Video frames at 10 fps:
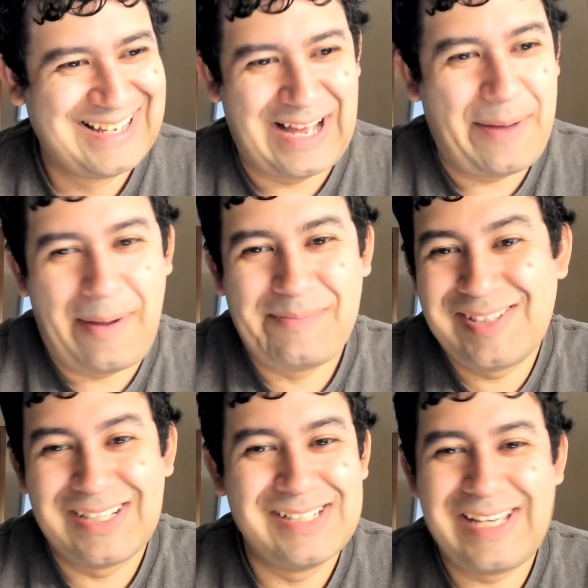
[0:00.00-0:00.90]
I'm
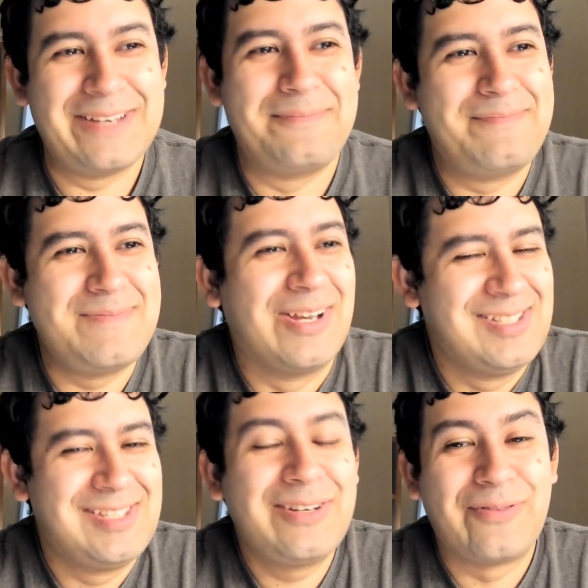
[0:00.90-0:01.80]
just going to say it. Y'all
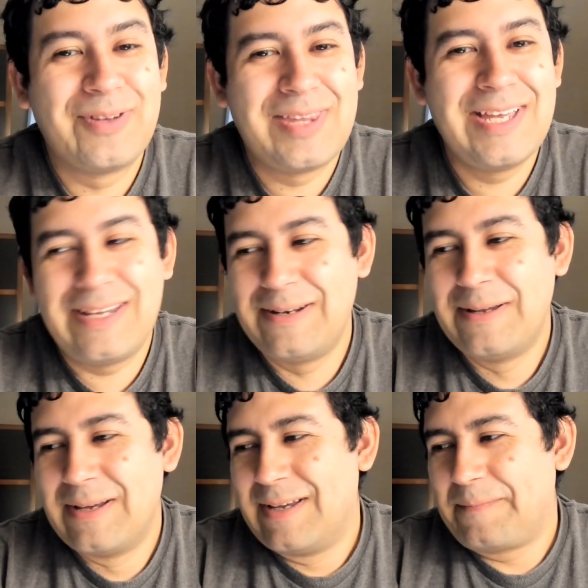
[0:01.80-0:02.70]
suck for thinking
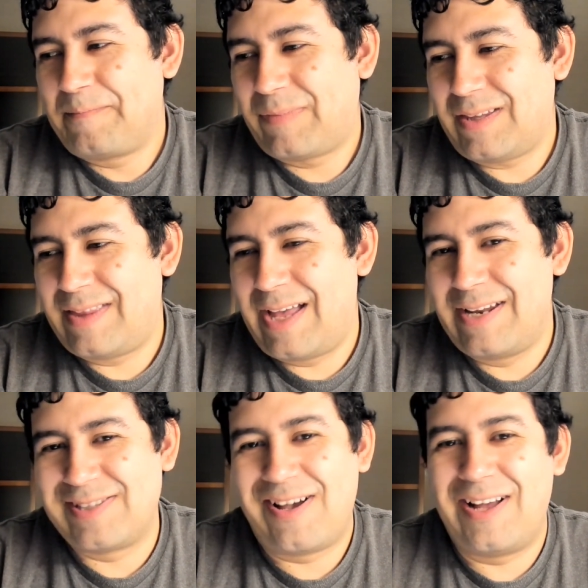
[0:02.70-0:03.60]
that
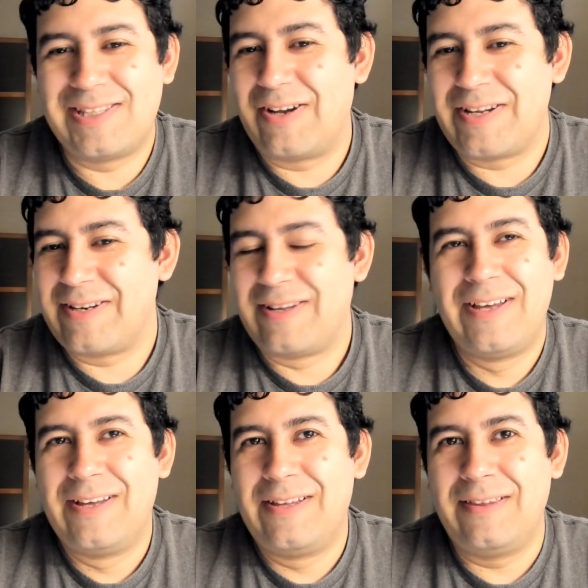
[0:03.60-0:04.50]
it's hot dogging.
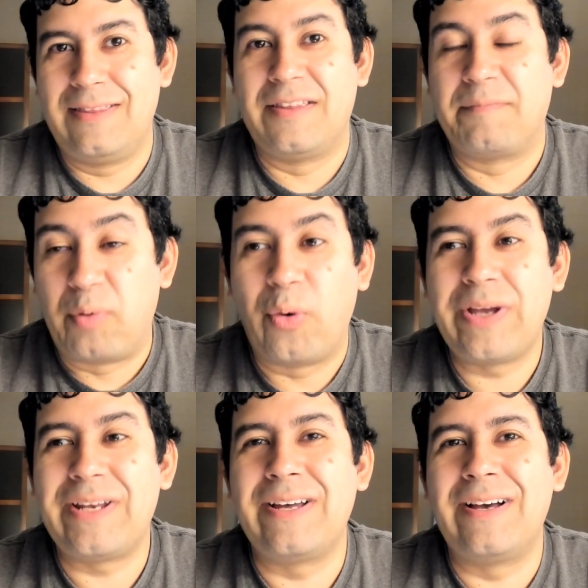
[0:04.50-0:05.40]
The
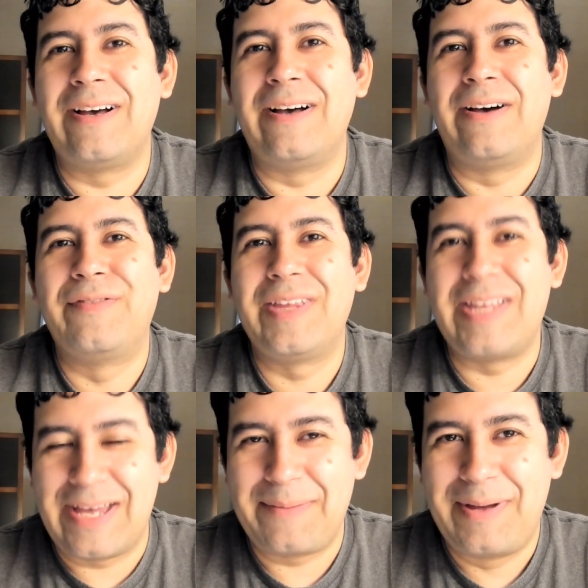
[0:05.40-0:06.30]
point of the
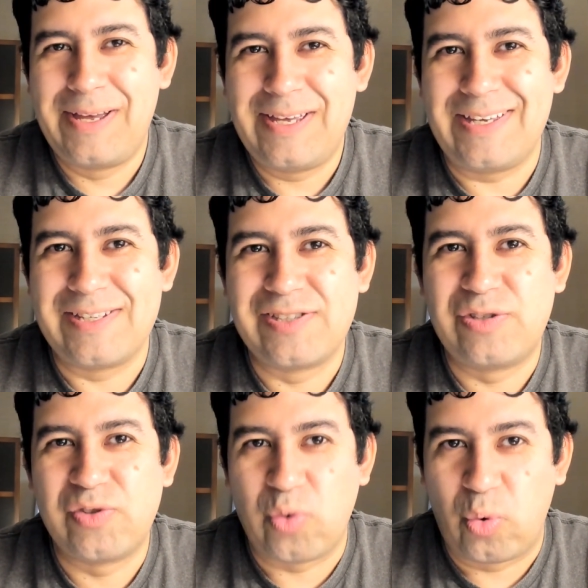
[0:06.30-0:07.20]
game is
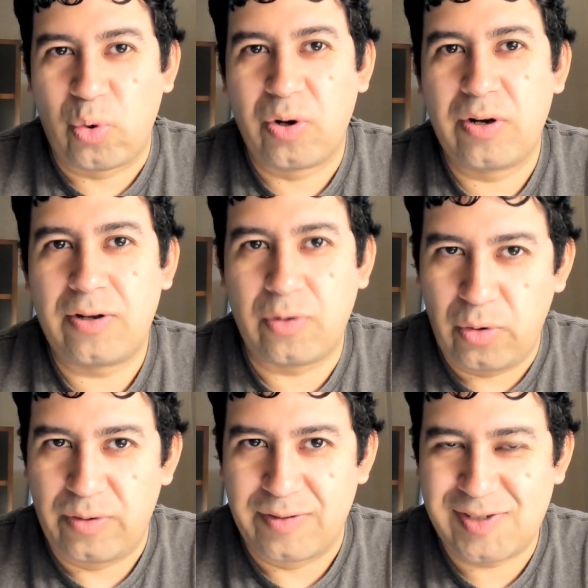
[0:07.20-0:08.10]
to score
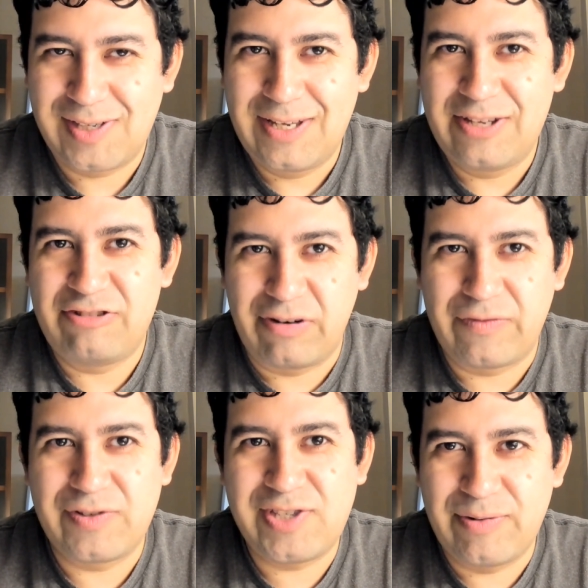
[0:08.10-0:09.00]
goals.
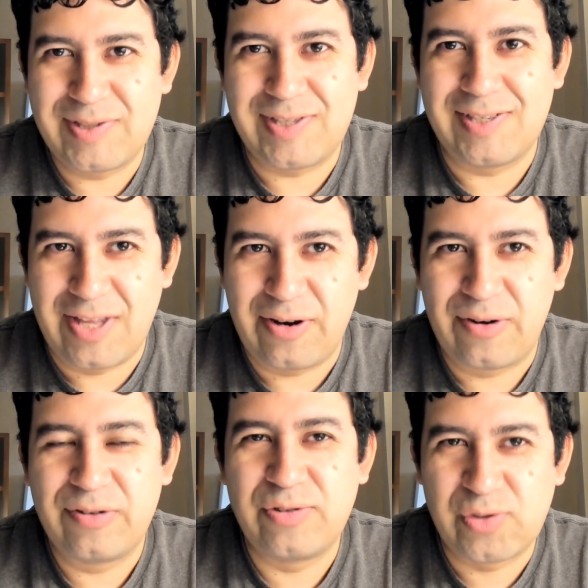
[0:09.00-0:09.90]
Trevor Zegras is
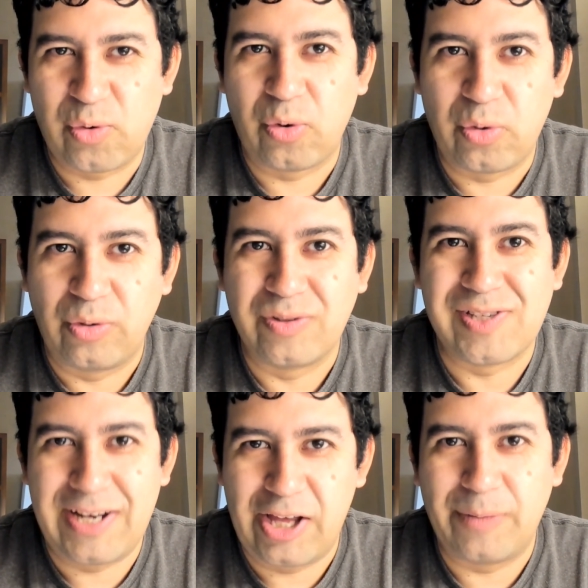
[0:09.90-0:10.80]
there to score goals
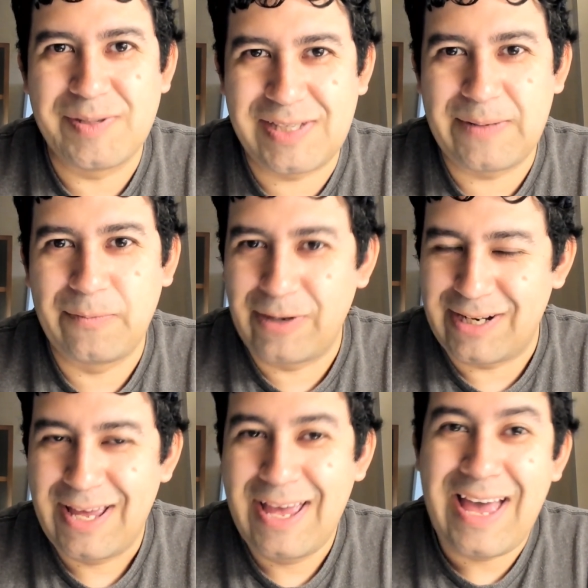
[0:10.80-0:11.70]
and help his team
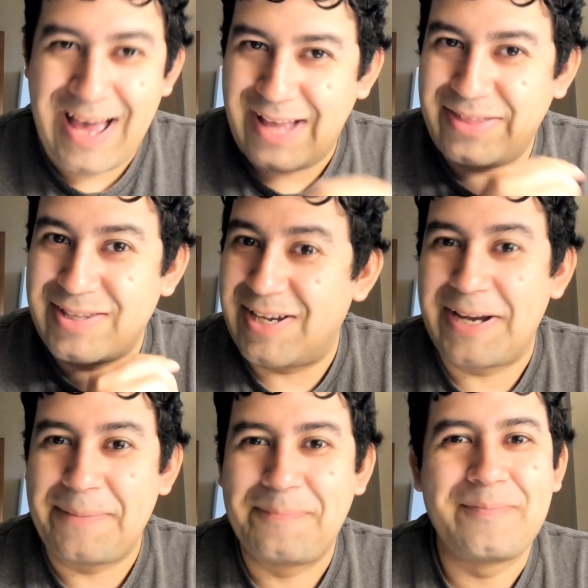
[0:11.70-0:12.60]
win. At the
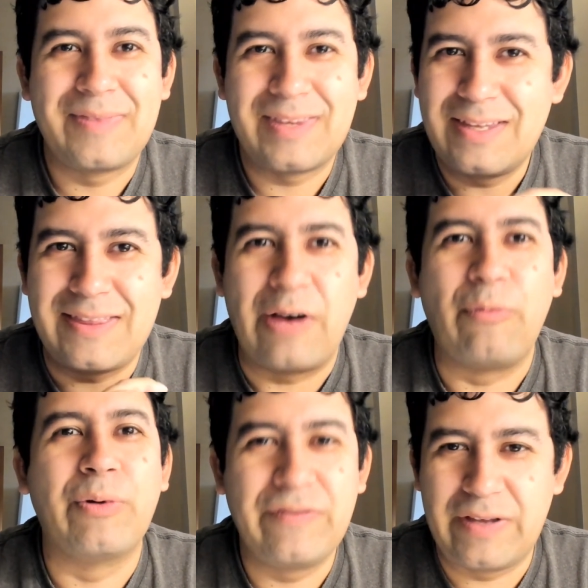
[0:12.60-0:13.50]
time, that would have